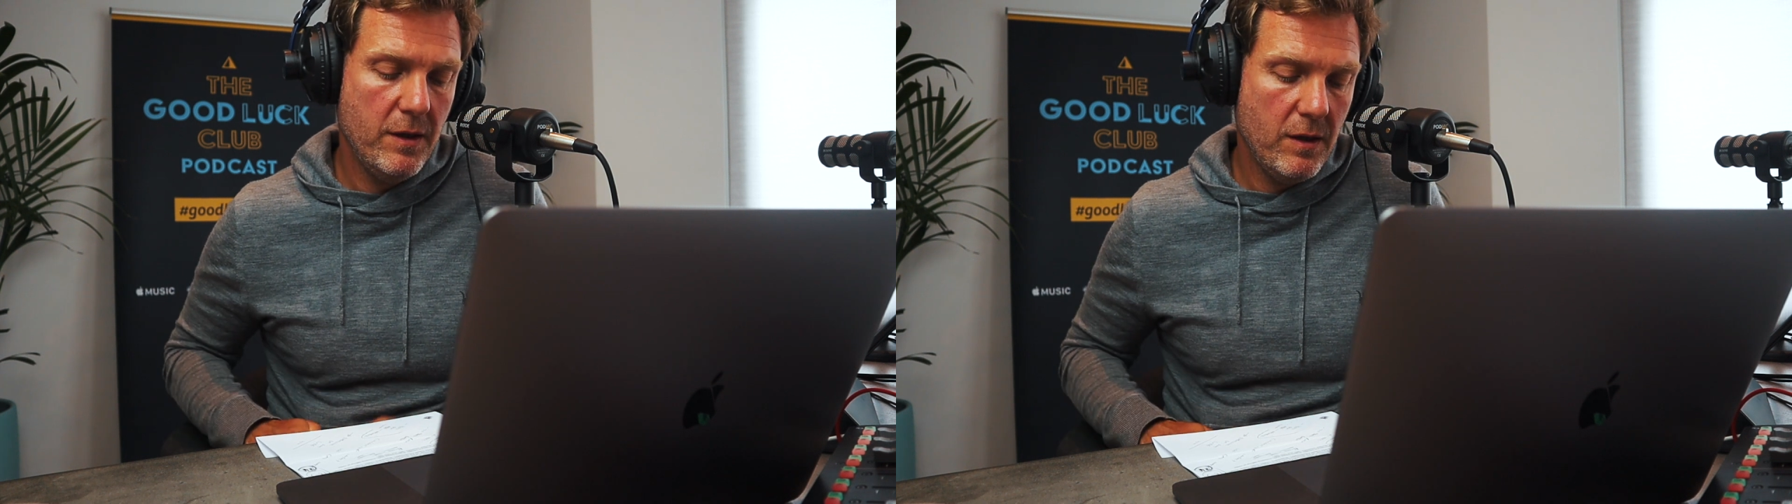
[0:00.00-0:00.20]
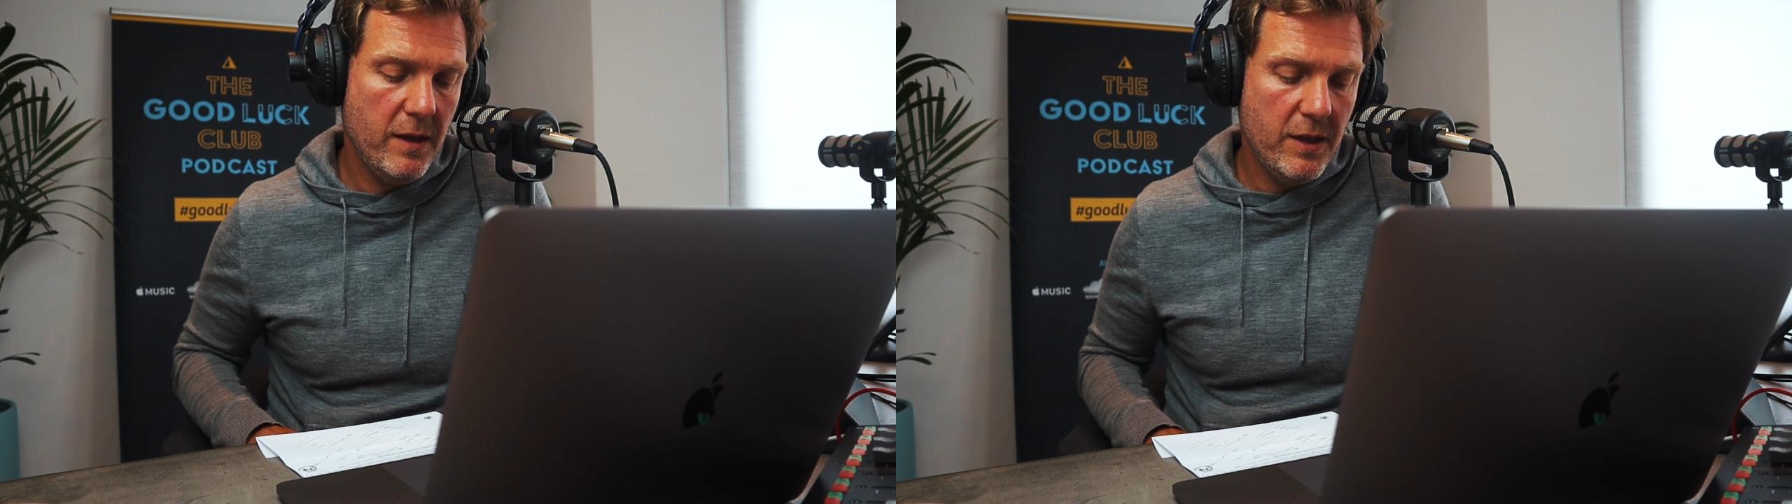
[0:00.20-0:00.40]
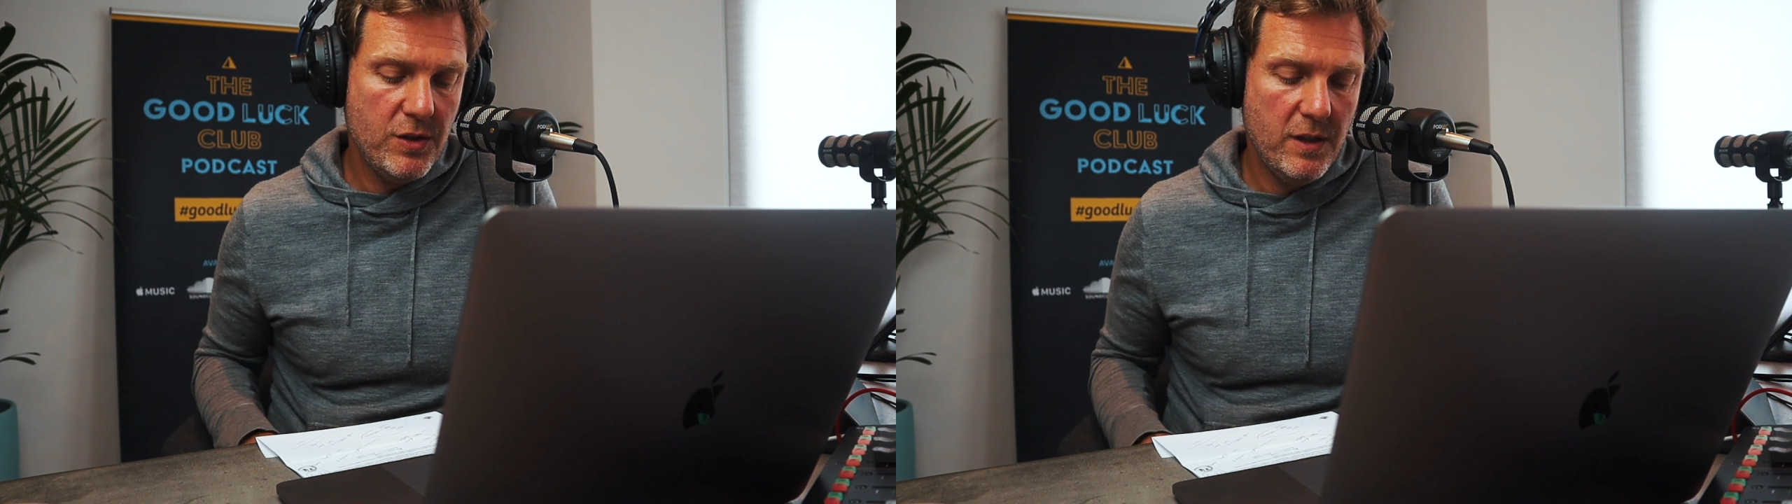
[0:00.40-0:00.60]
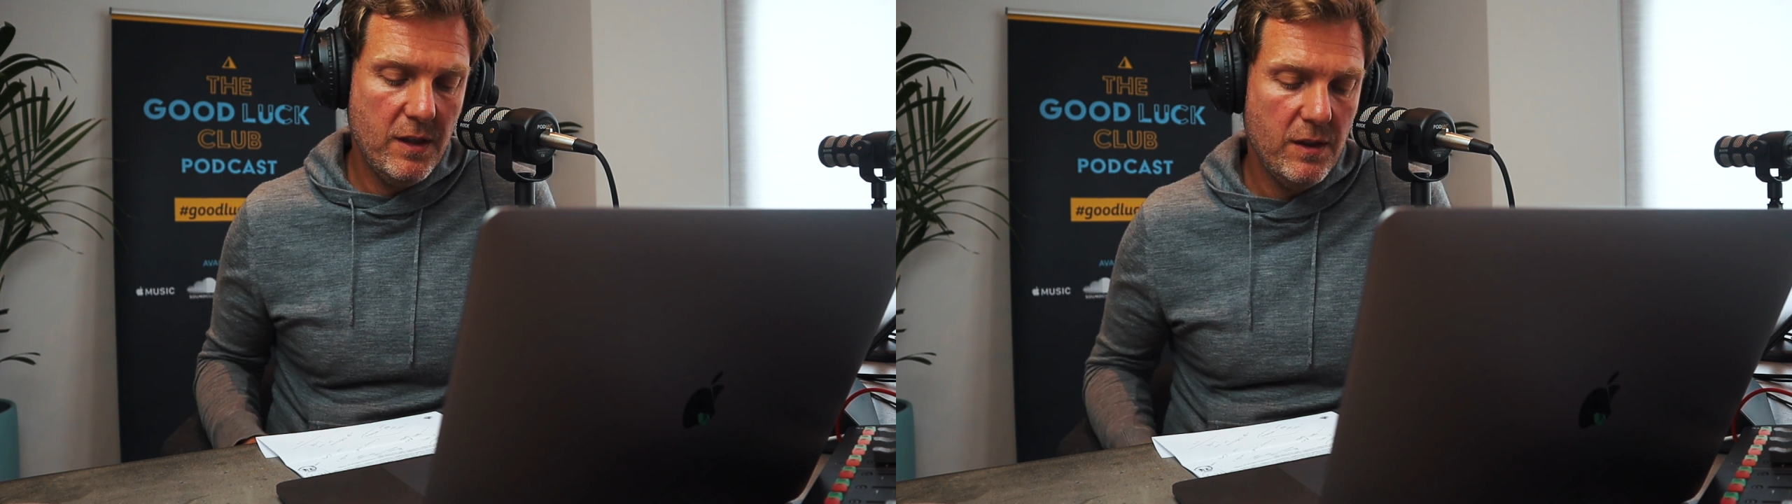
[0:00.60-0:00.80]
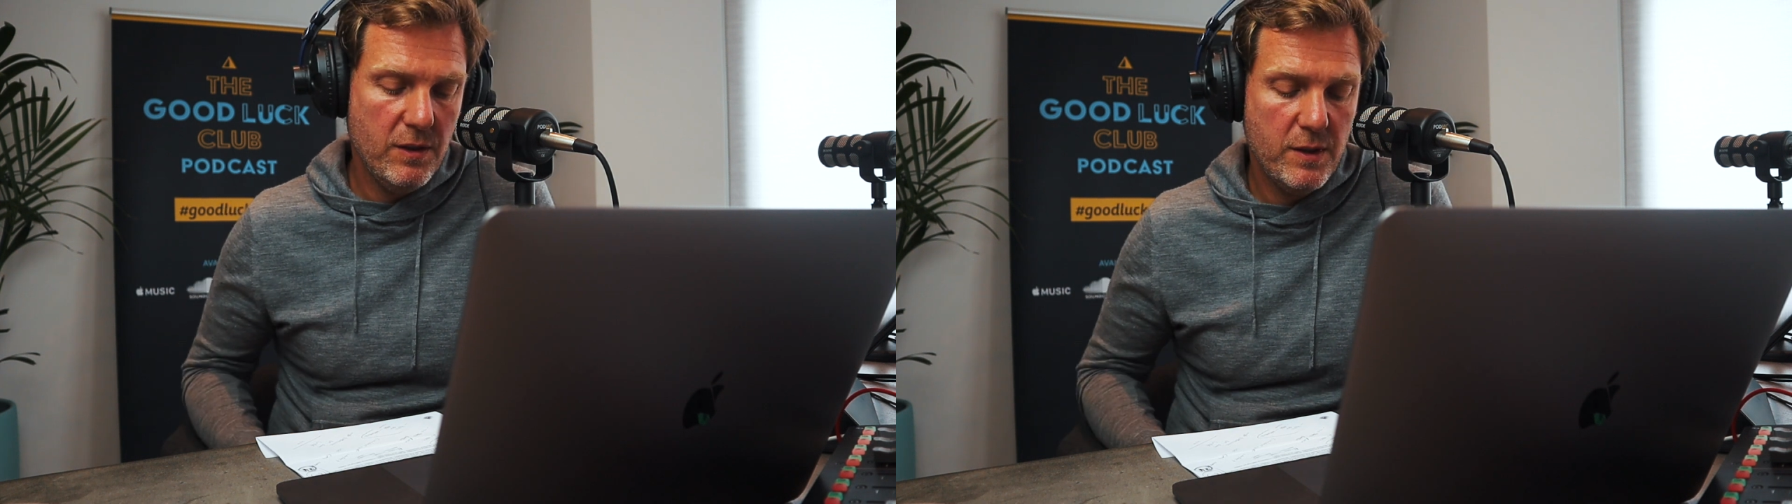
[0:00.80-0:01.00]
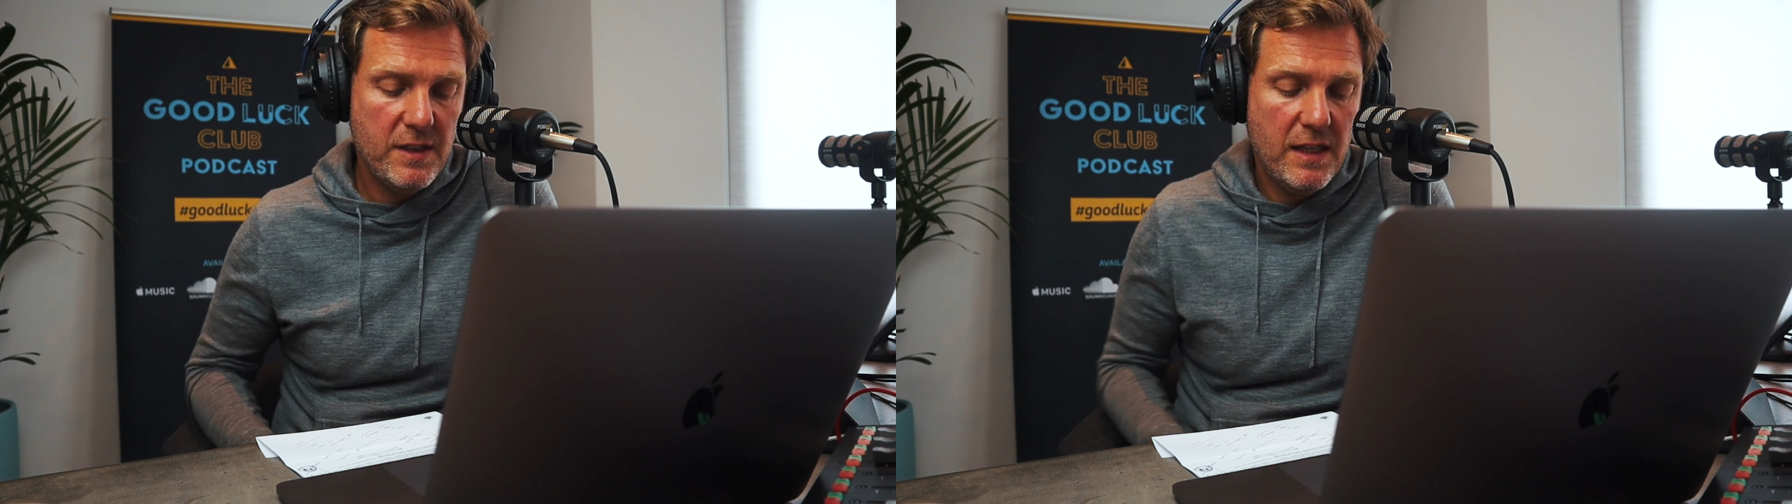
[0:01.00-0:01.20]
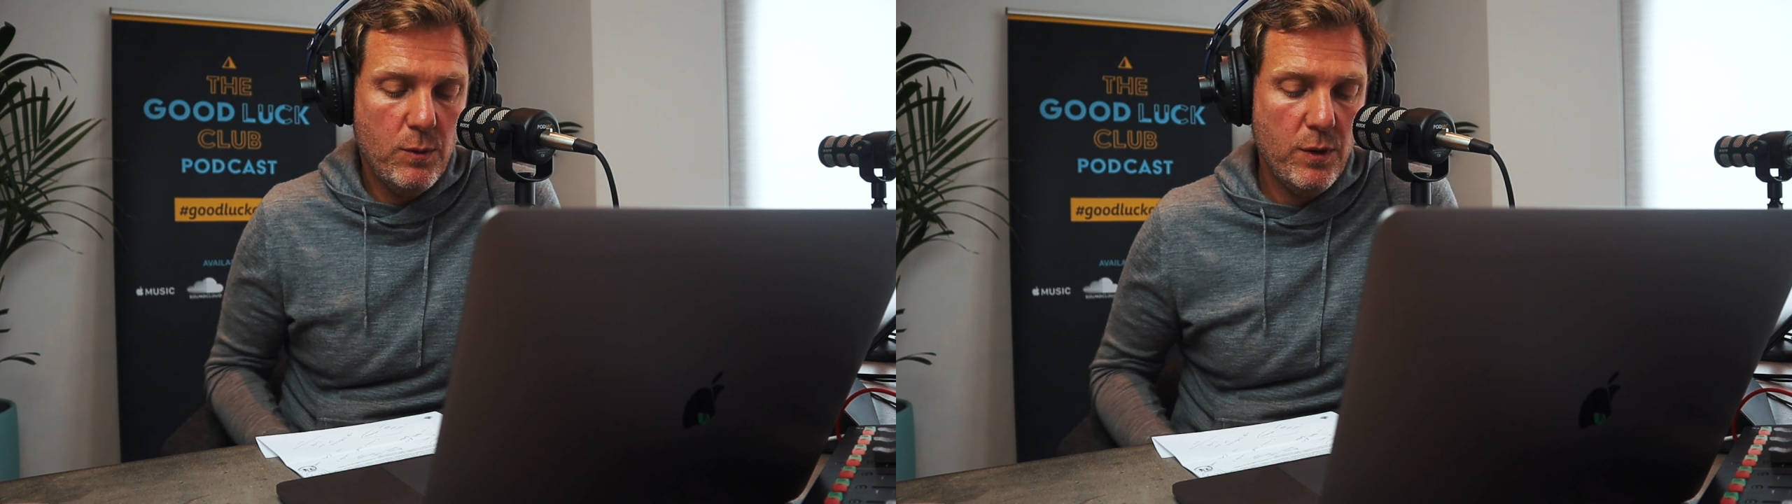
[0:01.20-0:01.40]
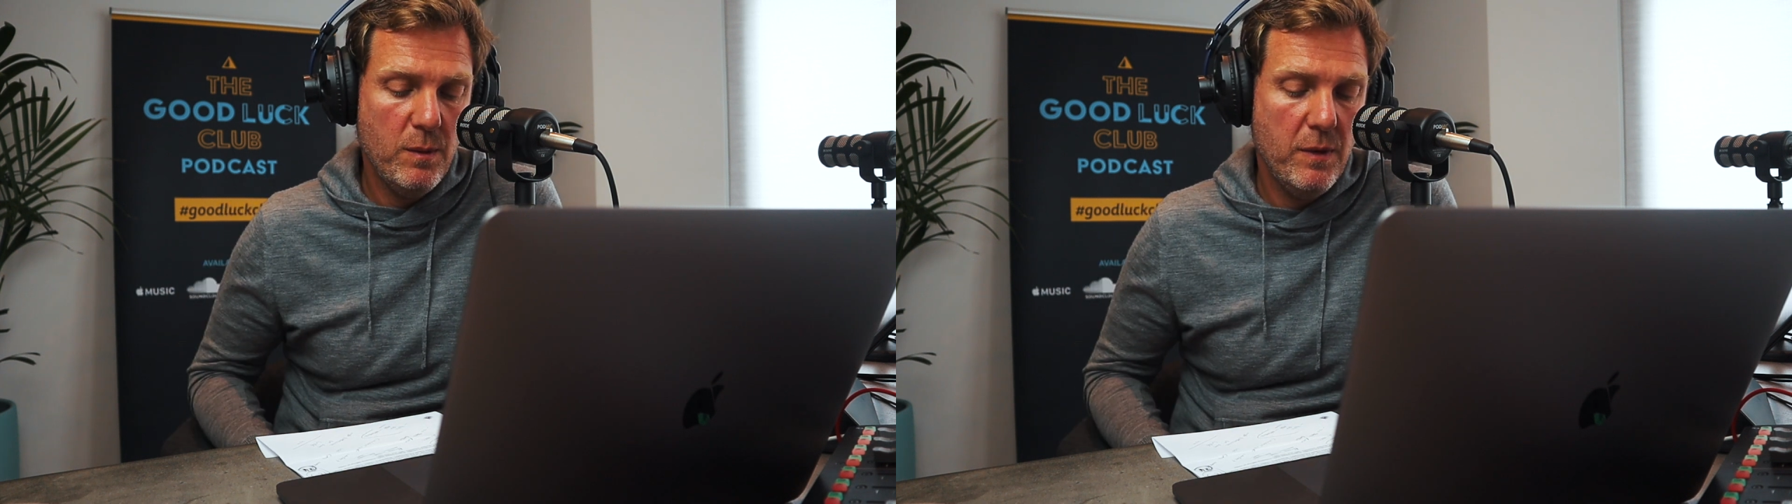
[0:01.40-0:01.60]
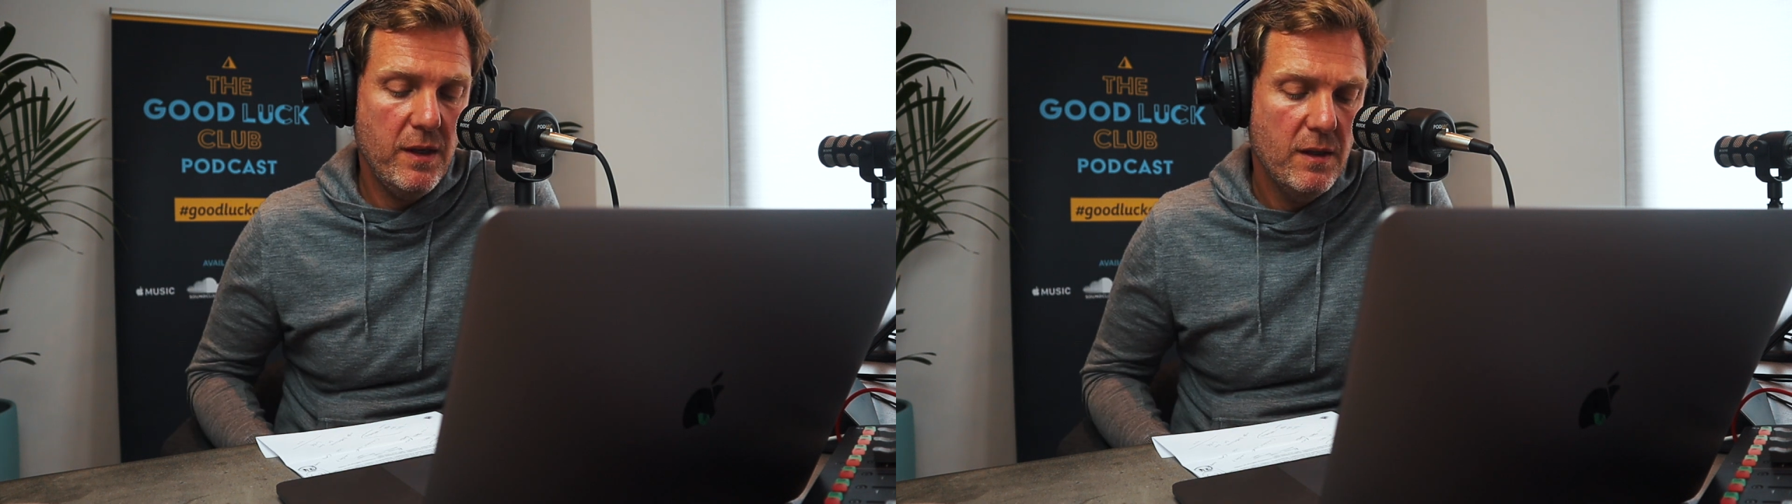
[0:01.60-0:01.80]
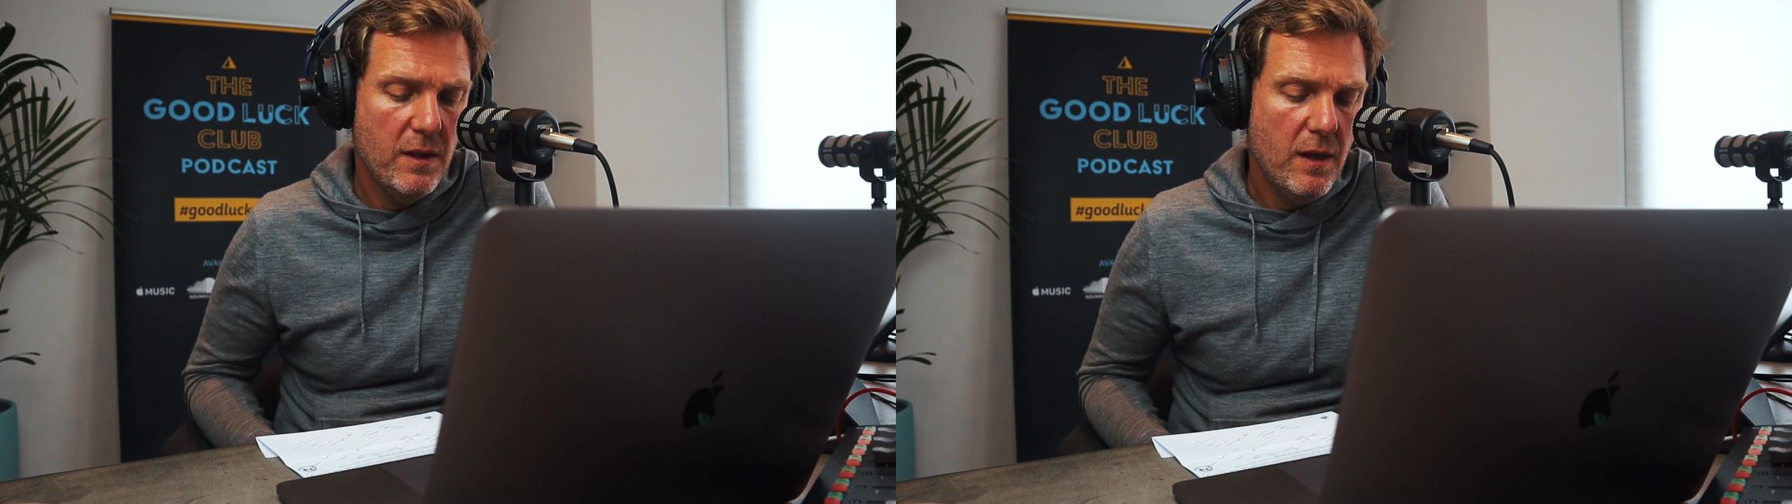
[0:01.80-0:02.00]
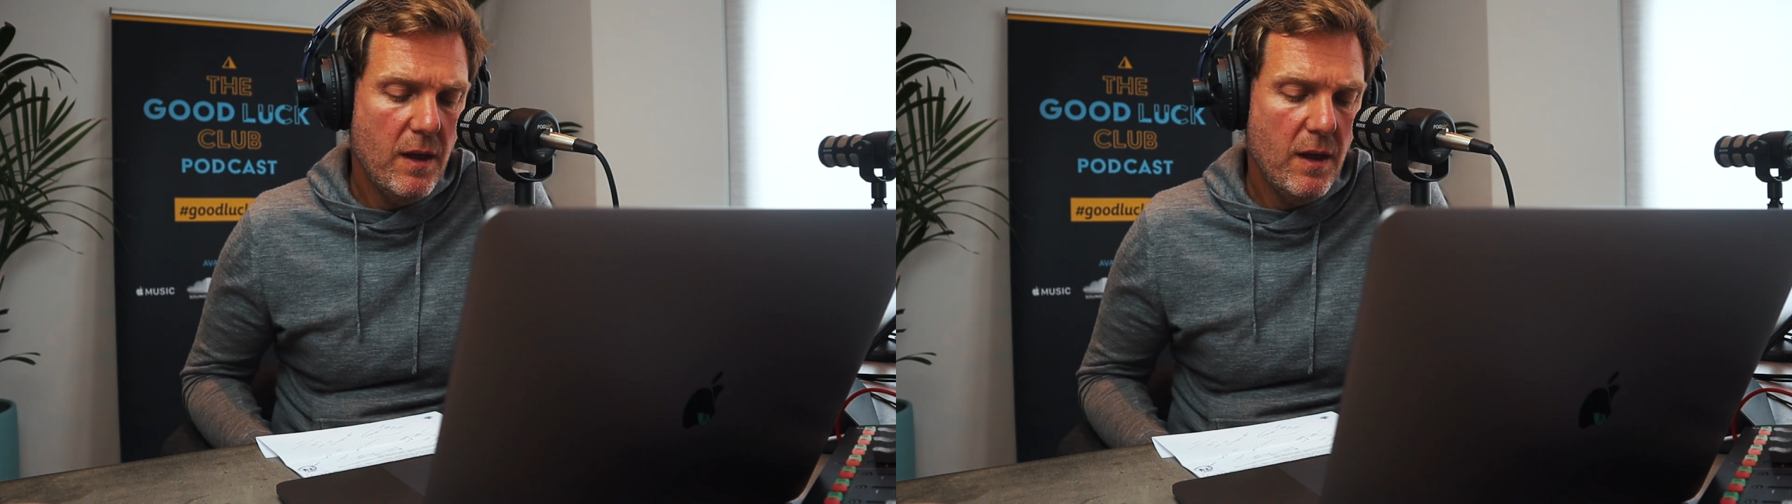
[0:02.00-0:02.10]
I actually know exactly what you mean.